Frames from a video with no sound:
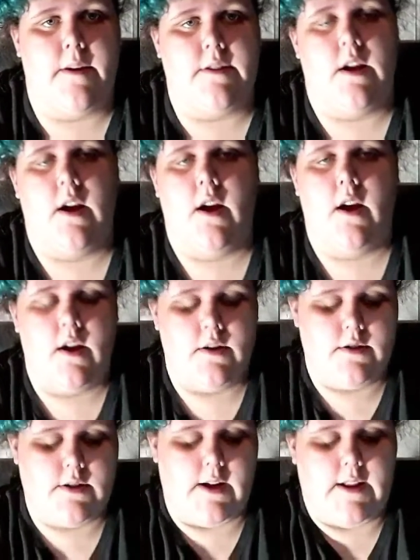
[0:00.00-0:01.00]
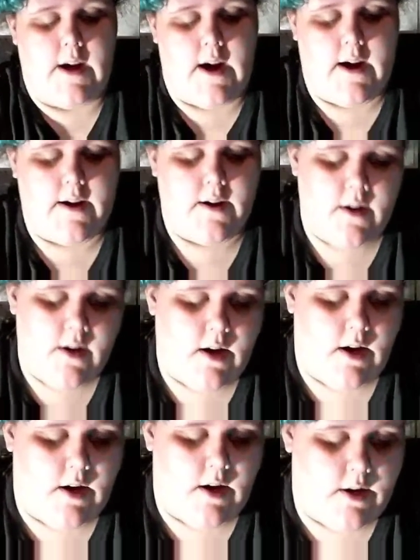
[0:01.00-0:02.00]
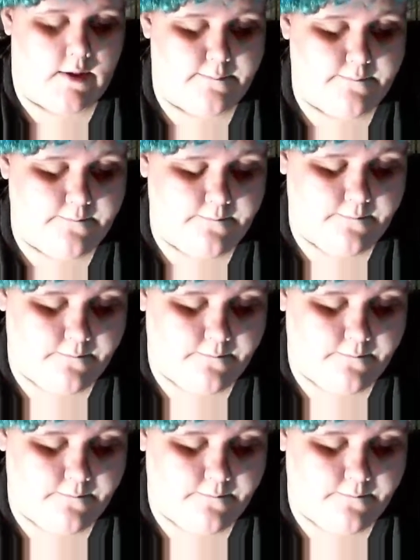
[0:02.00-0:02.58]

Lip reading: Basically, just like that. Um,